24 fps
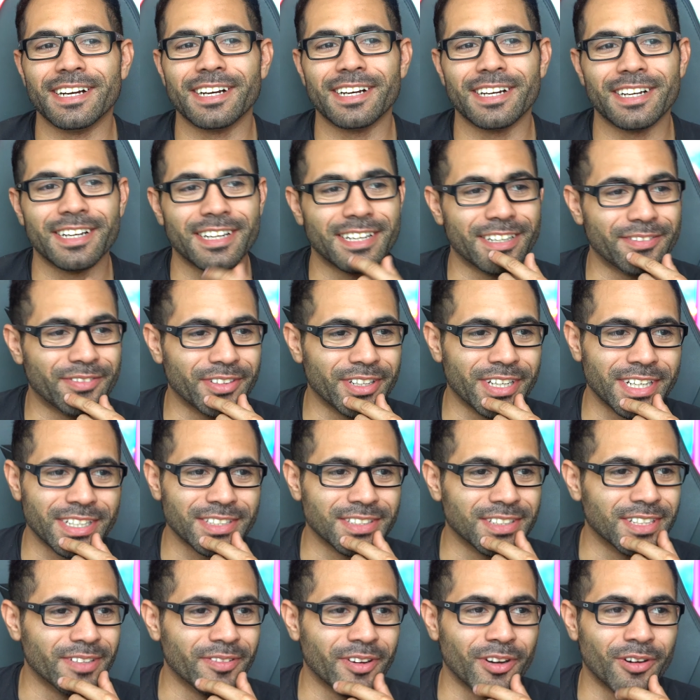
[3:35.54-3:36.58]
Uh, if you
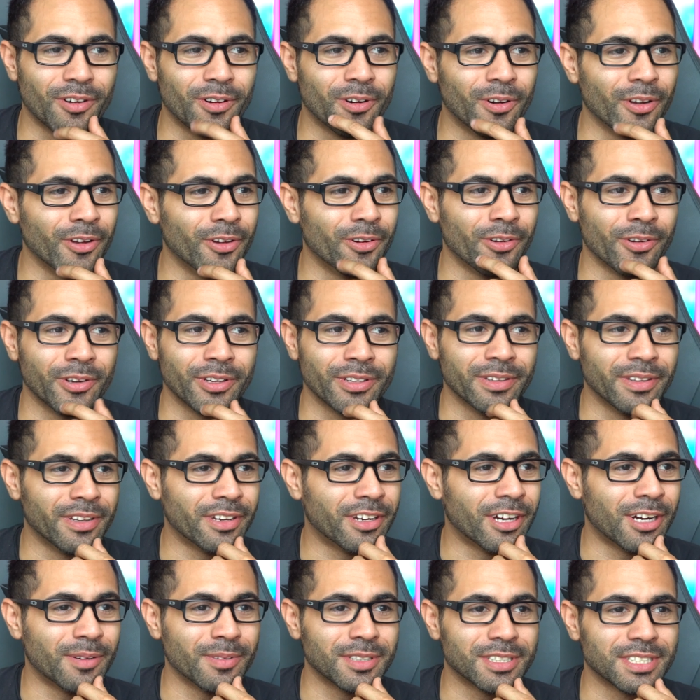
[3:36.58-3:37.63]
guys leave a hoi hoi in the
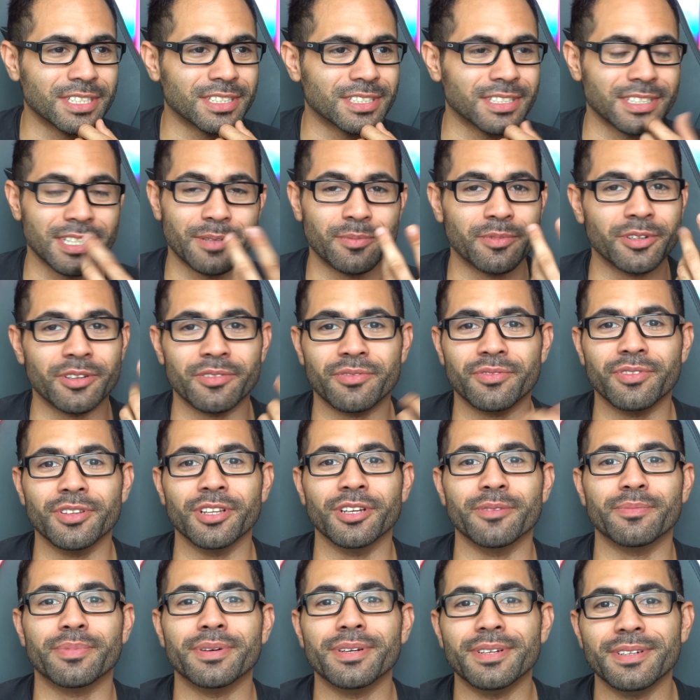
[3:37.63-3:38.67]
comment section, I'm gonna
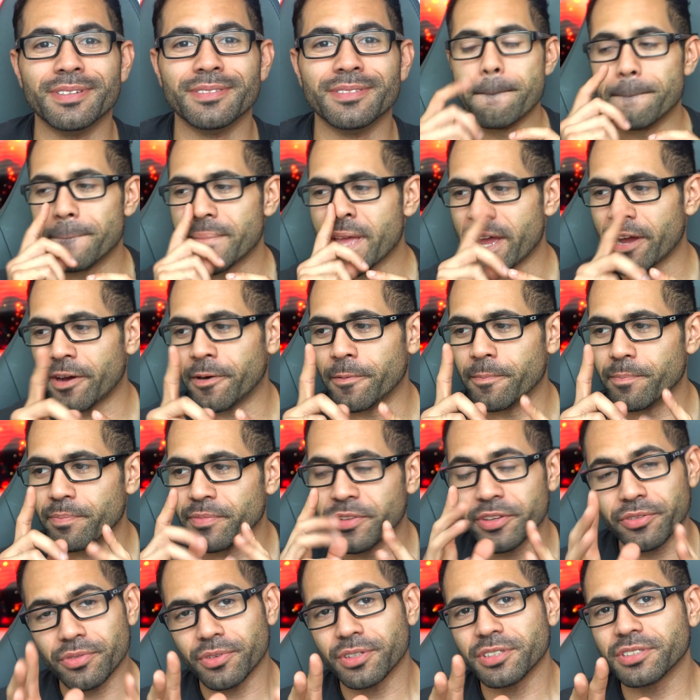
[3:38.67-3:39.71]
flip. Now,
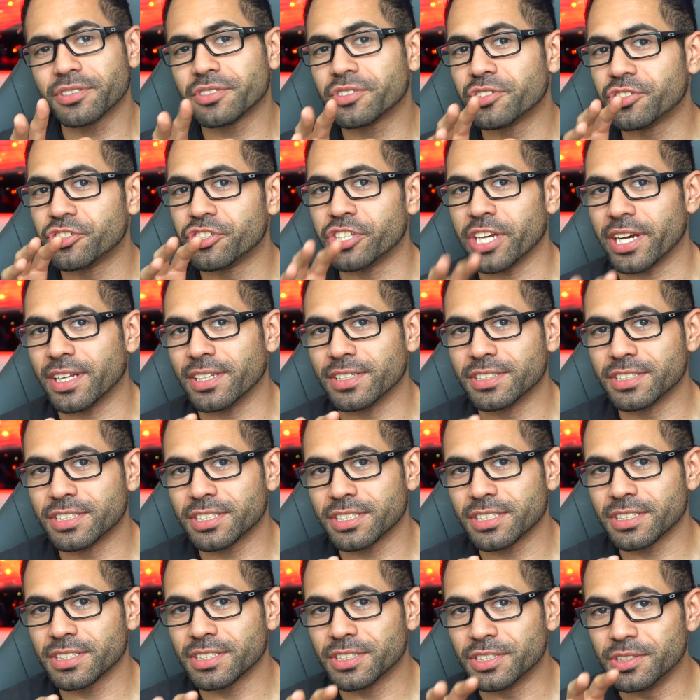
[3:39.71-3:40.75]
this one's
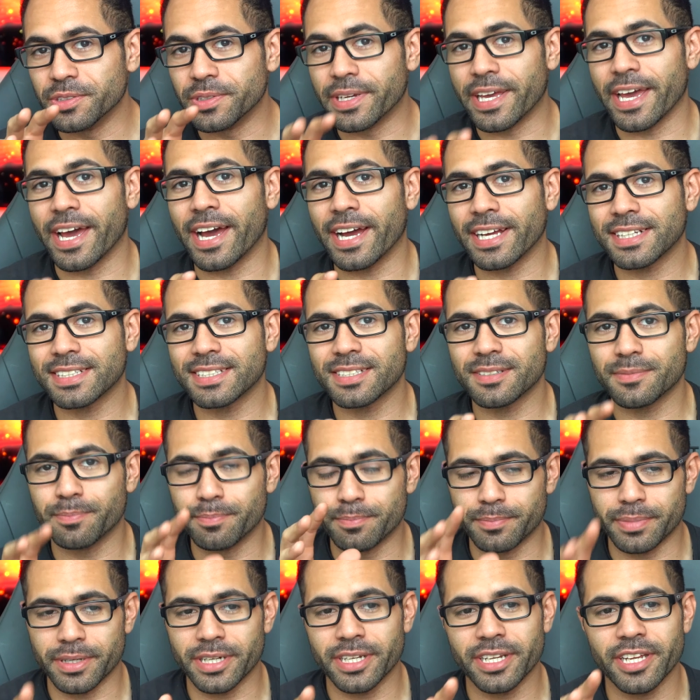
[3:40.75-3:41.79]
challenging to catch,
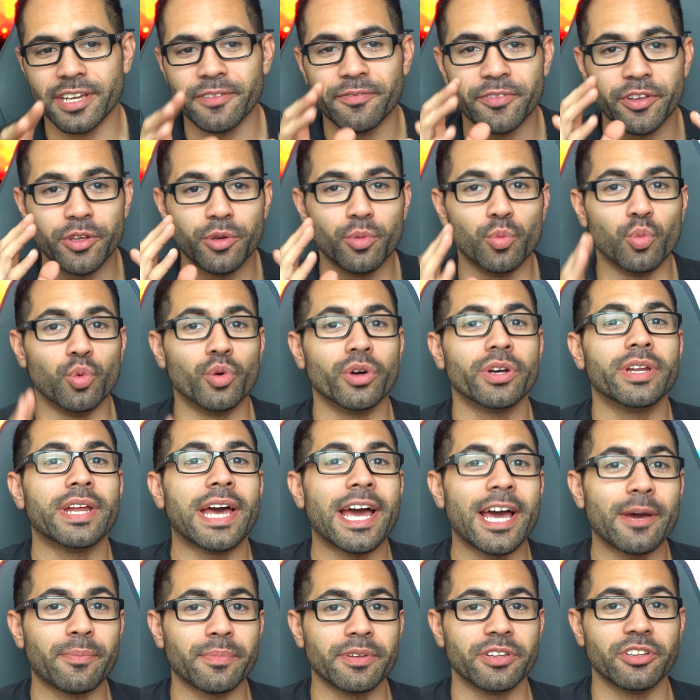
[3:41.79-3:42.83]
but if you would
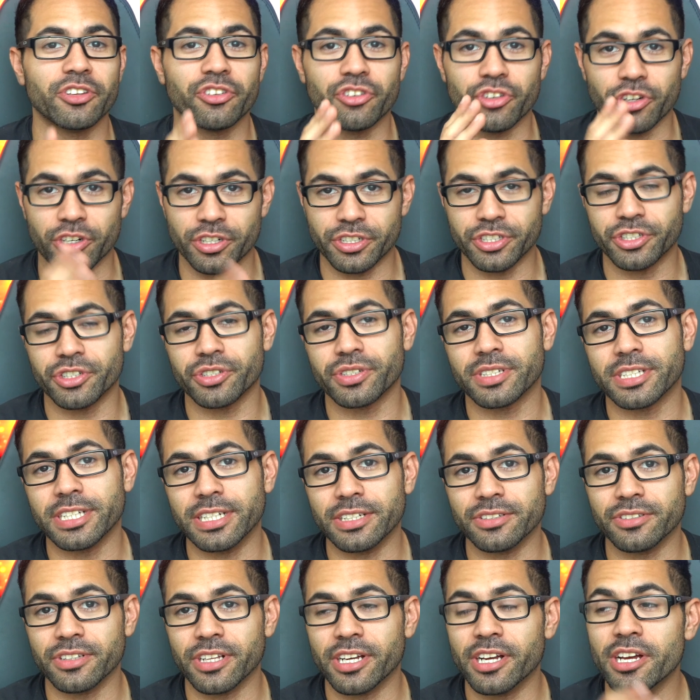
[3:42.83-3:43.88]
happen to charge your
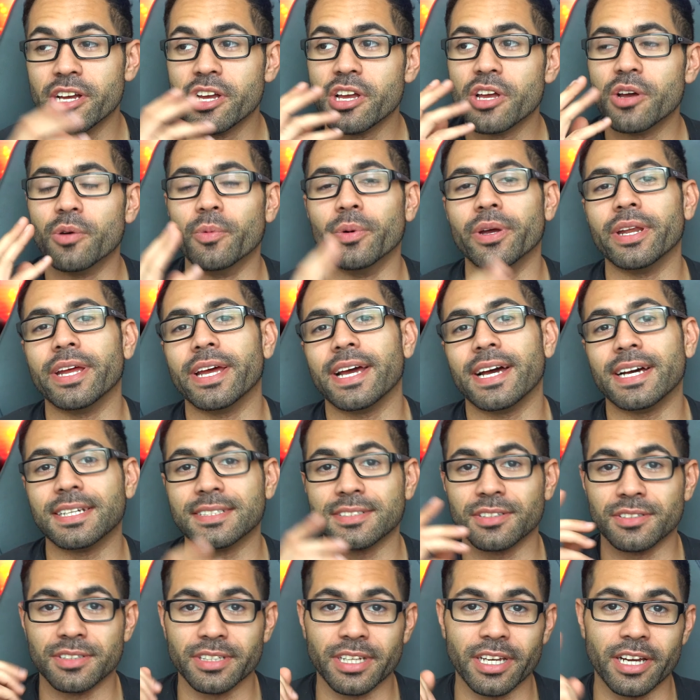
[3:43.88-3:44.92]
Tesla when it
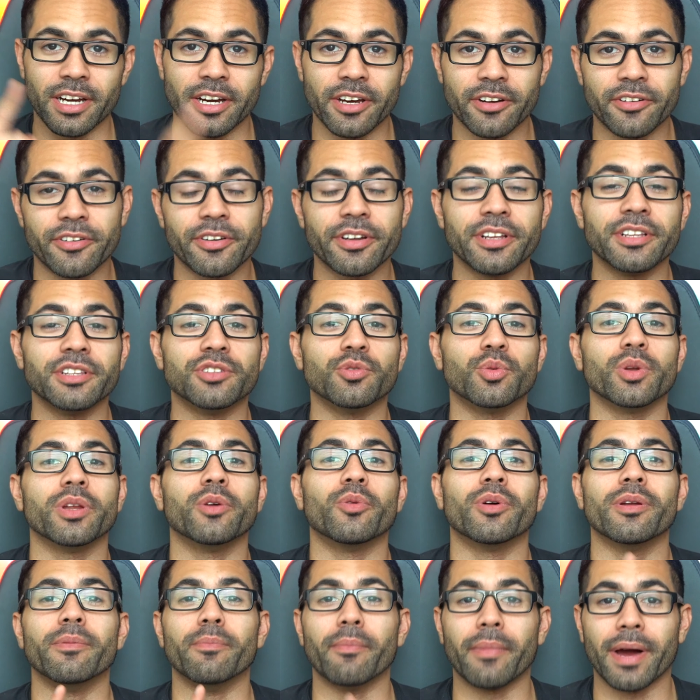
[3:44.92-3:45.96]
has only
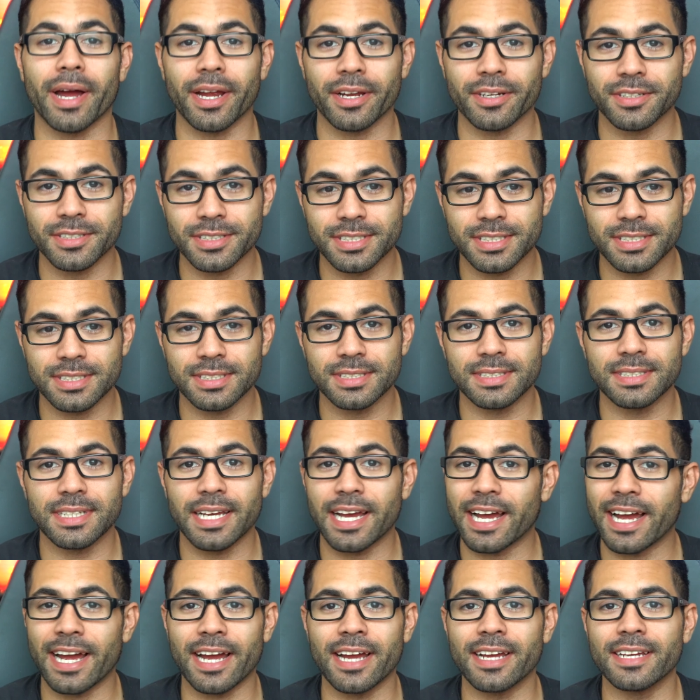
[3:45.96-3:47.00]
121 miles,
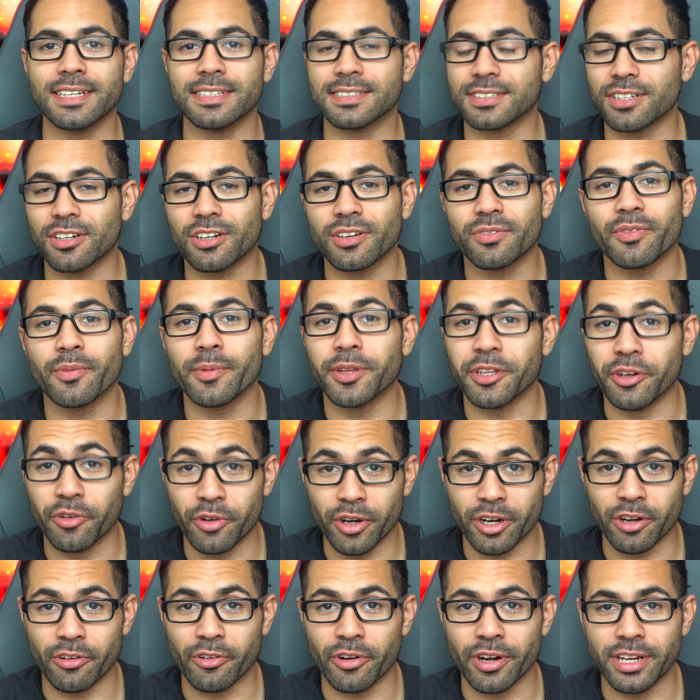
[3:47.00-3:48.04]
I, it's hard for me to
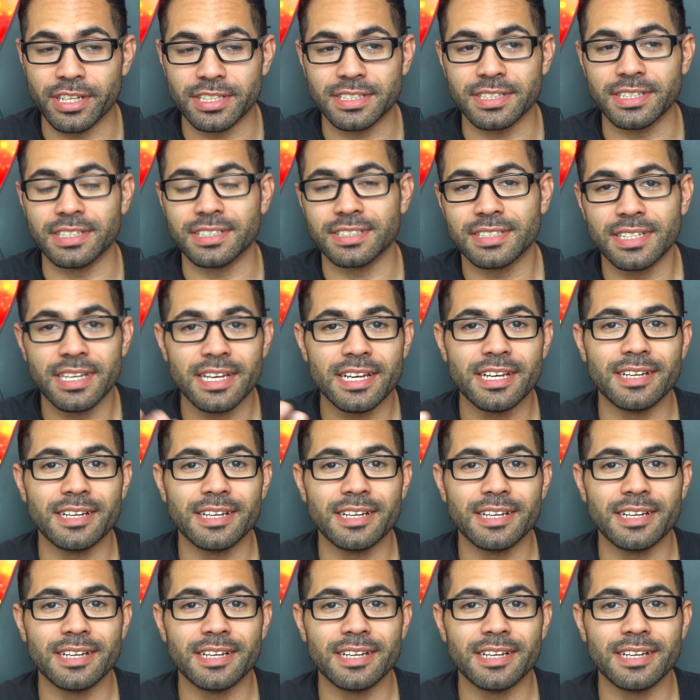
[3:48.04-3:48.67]
recreate this